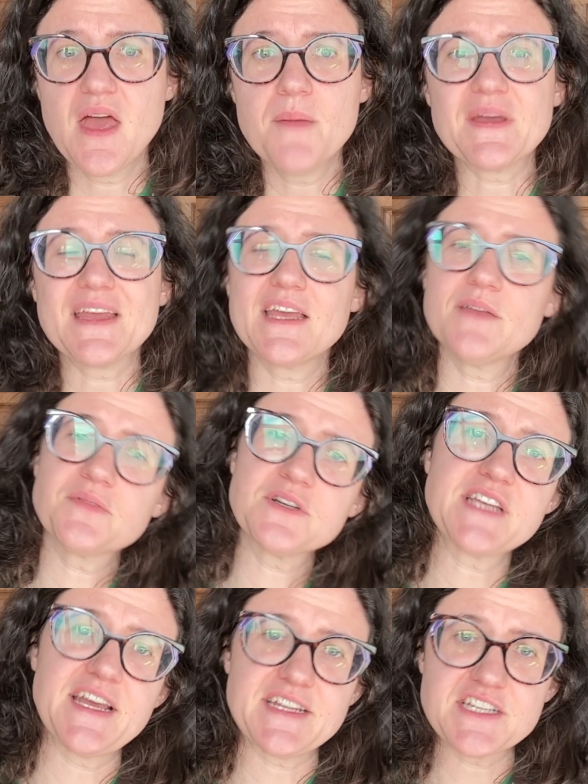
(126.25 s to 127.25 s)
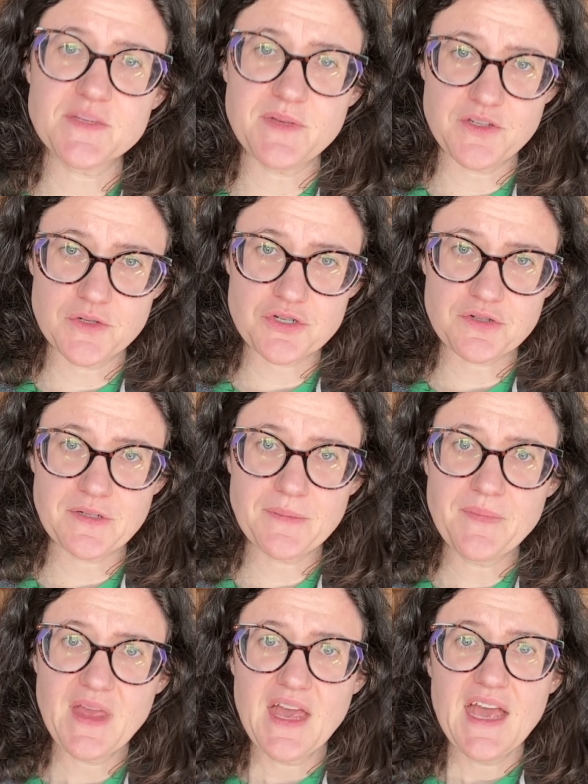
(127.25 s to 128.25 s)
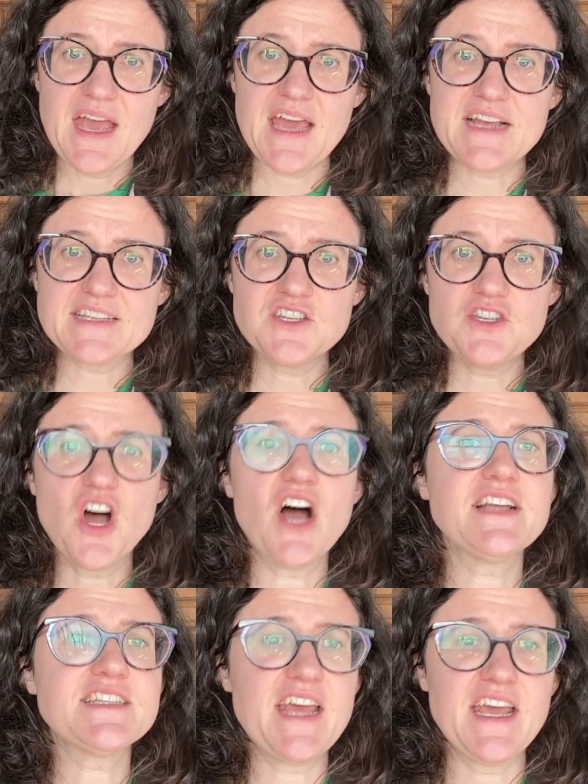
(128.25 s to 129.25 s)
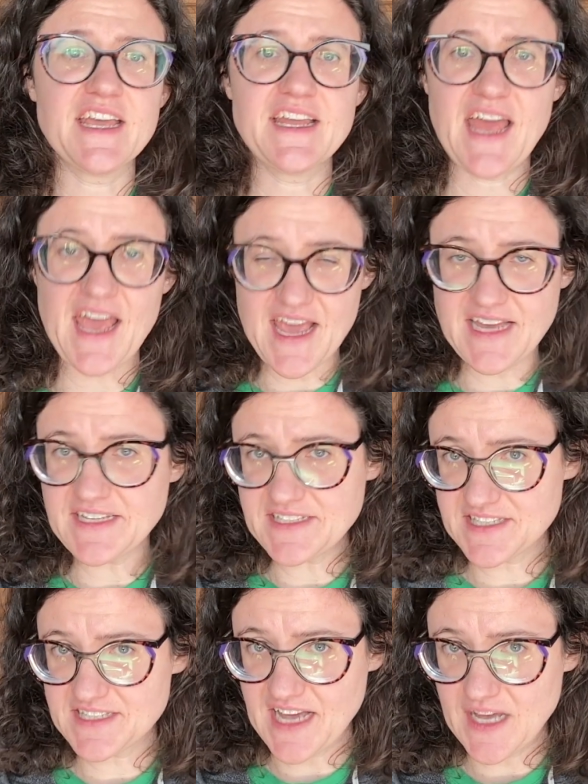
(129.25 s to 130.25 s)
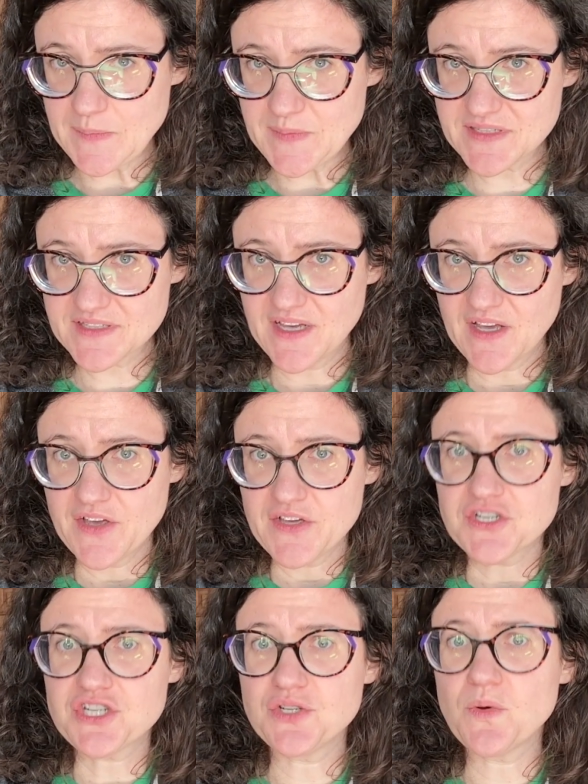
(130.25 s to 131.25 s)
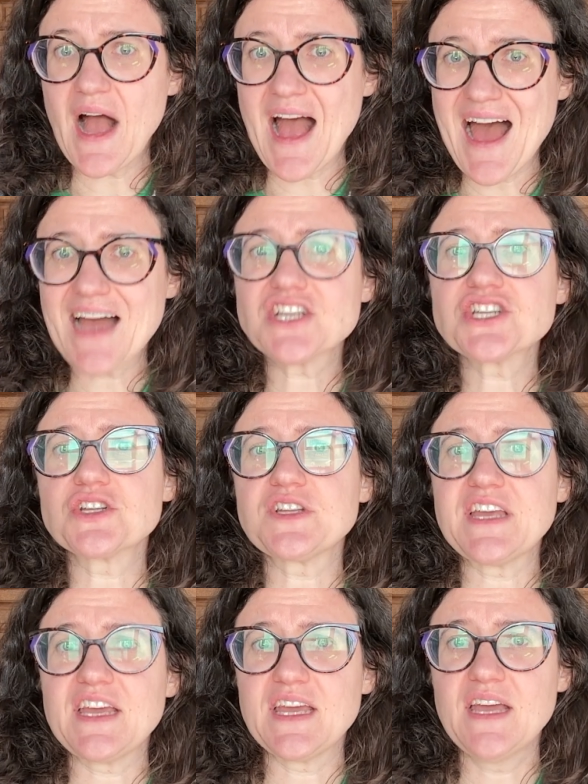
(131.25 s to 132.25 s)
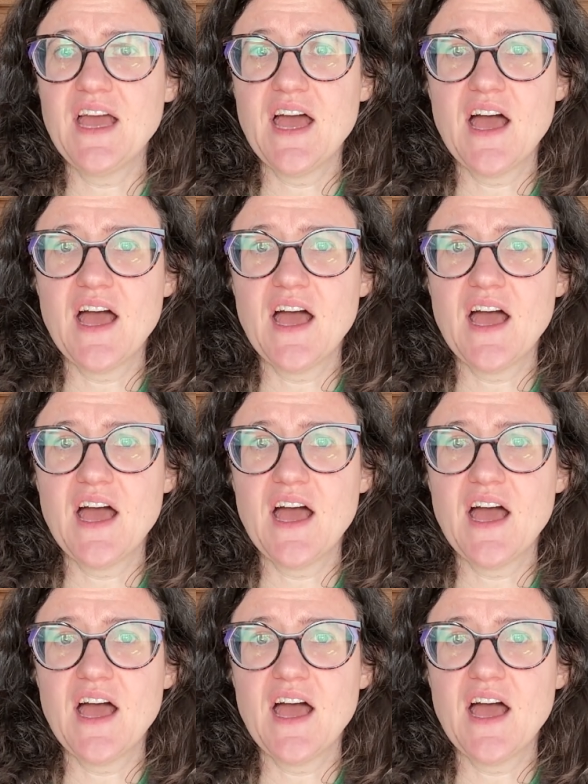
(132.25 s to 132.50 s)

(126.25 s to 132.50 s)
But in pretending to be neutral, it has not taken any steps to actually